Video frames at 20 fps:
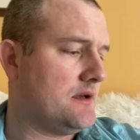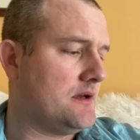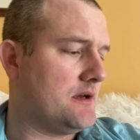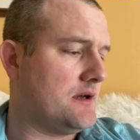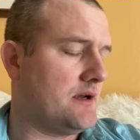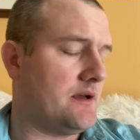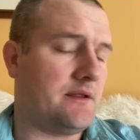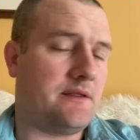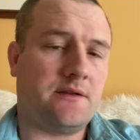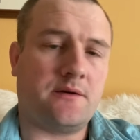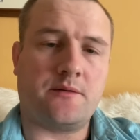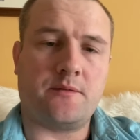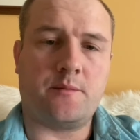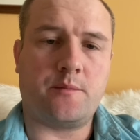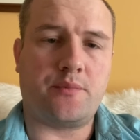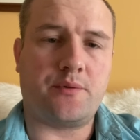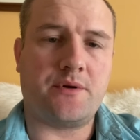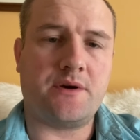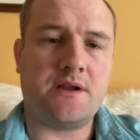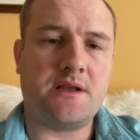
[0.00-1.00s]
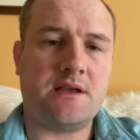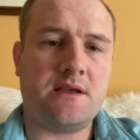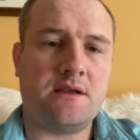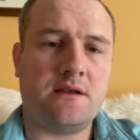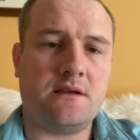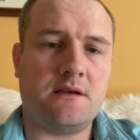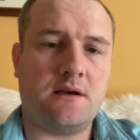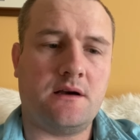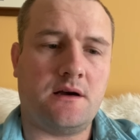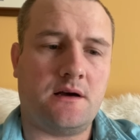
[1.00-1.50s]
They're
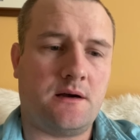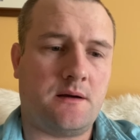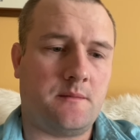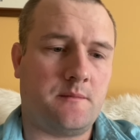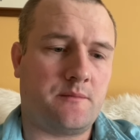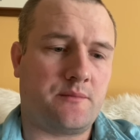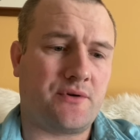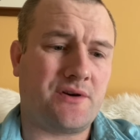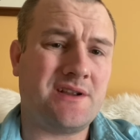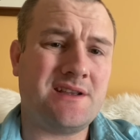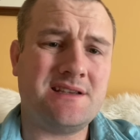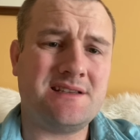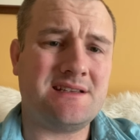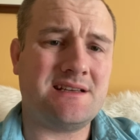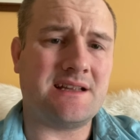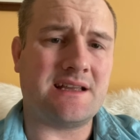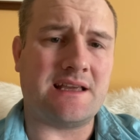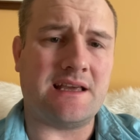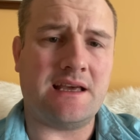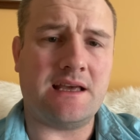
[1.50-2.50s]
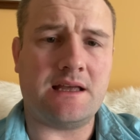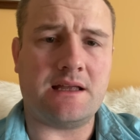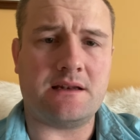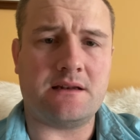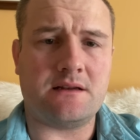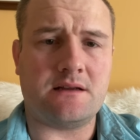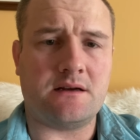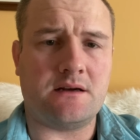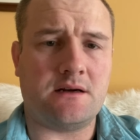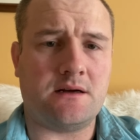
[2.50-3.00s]
pretty easy to get.
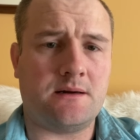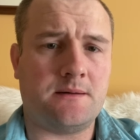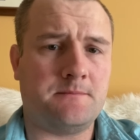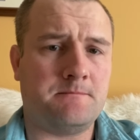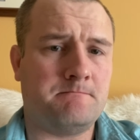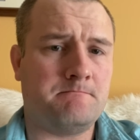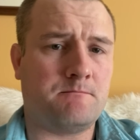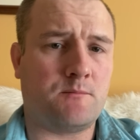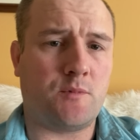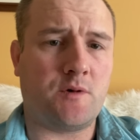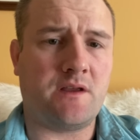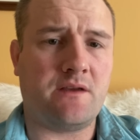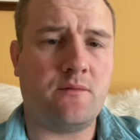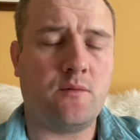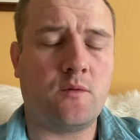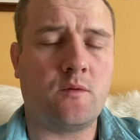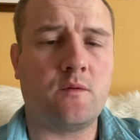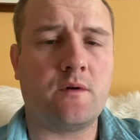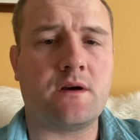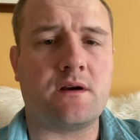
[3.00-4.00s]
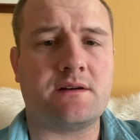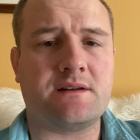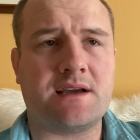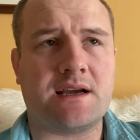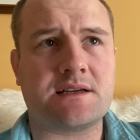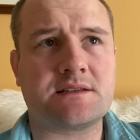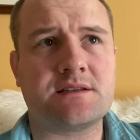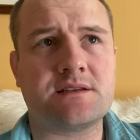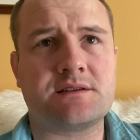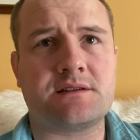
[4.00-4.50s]
Even when we were in
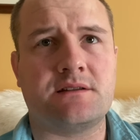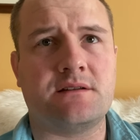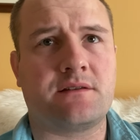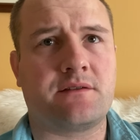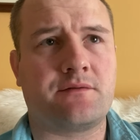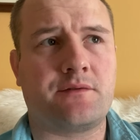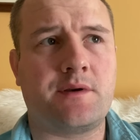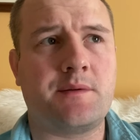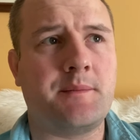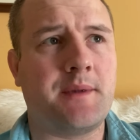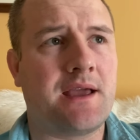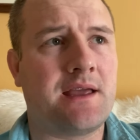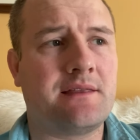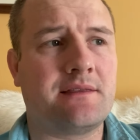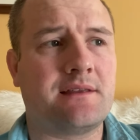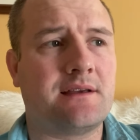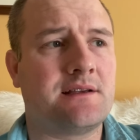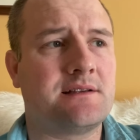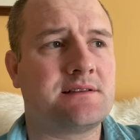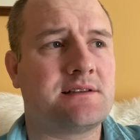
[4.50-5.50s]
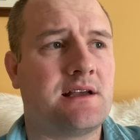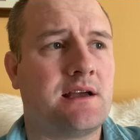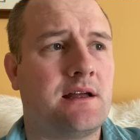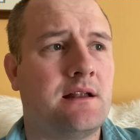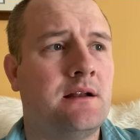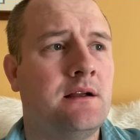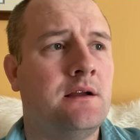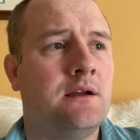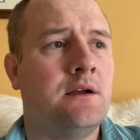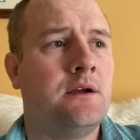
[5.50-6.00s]
Texas, the three main things that
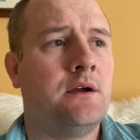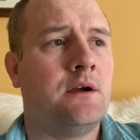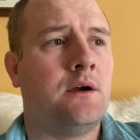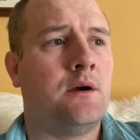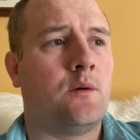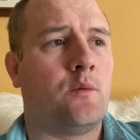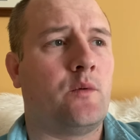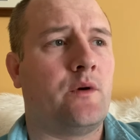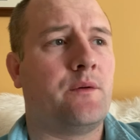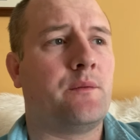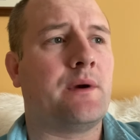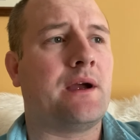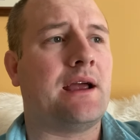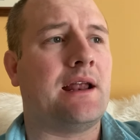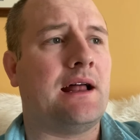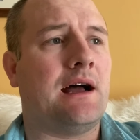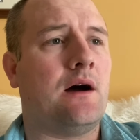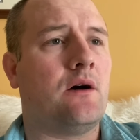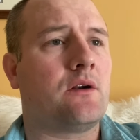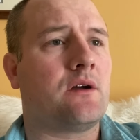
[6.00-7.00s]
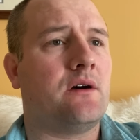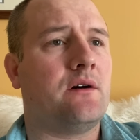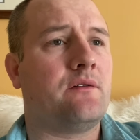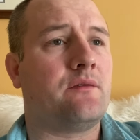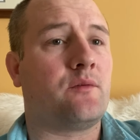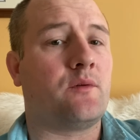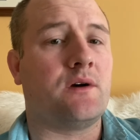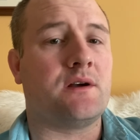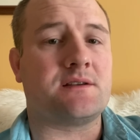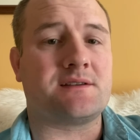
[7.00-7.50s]
we ran out
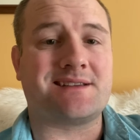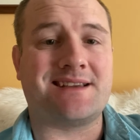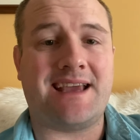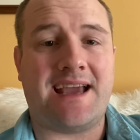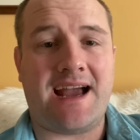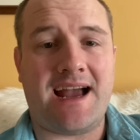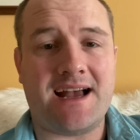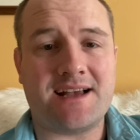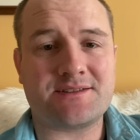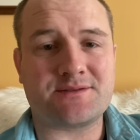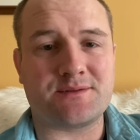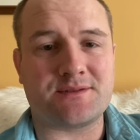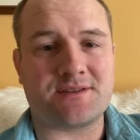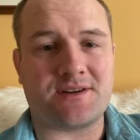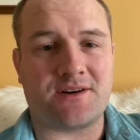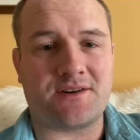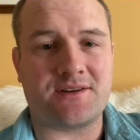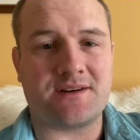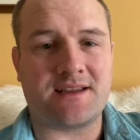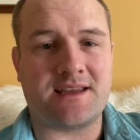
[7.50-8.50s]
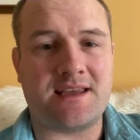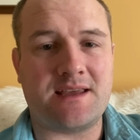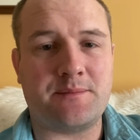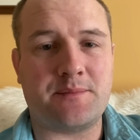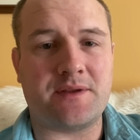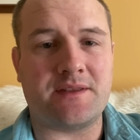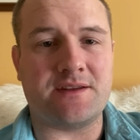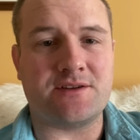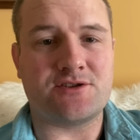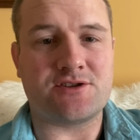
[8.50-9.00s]
of was gas was hard to keep
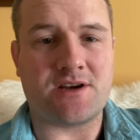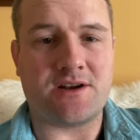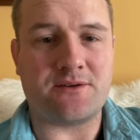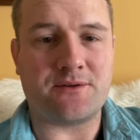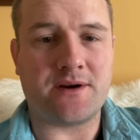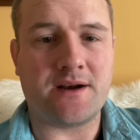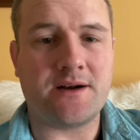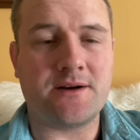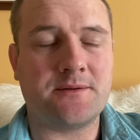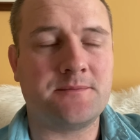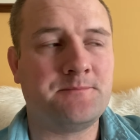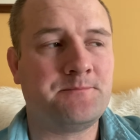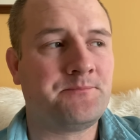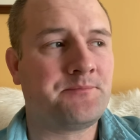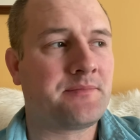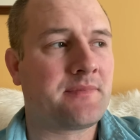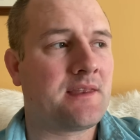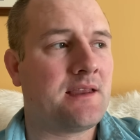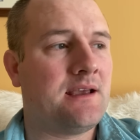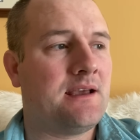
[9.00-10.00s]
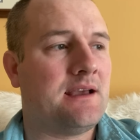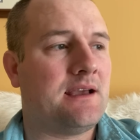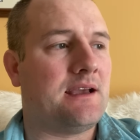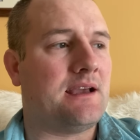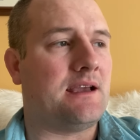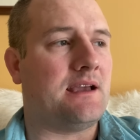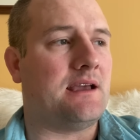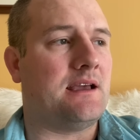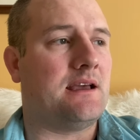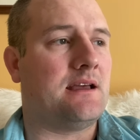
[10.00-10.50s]
in the generator.
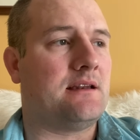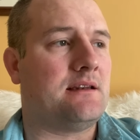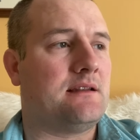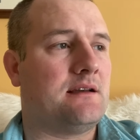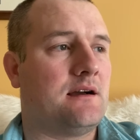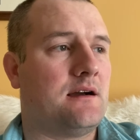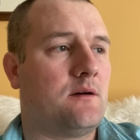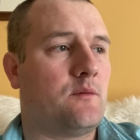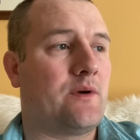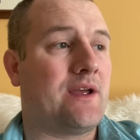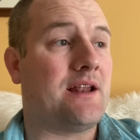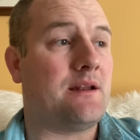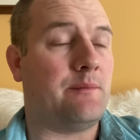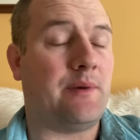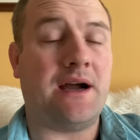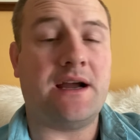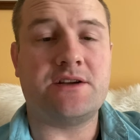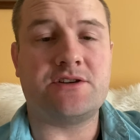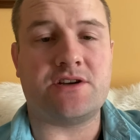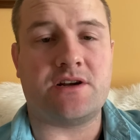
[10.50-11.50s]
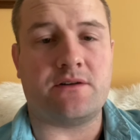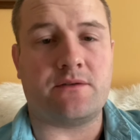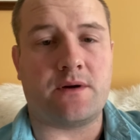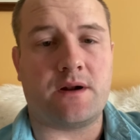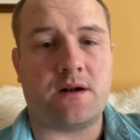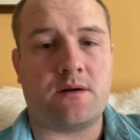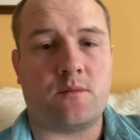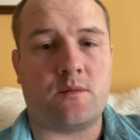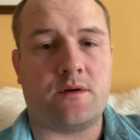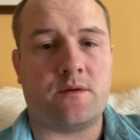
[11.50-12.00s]
And we had to buy a
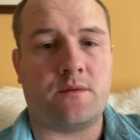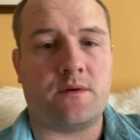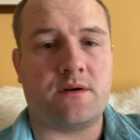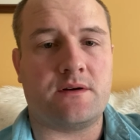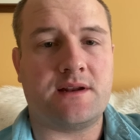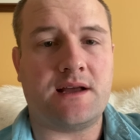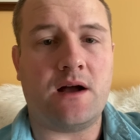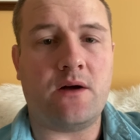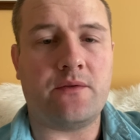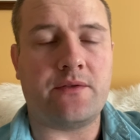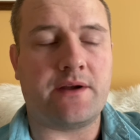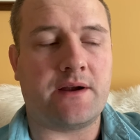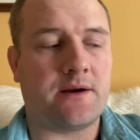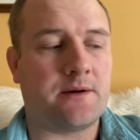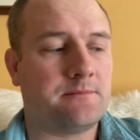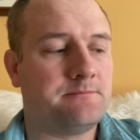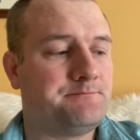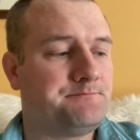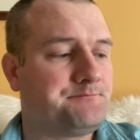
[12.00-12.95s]
generator when we were down there.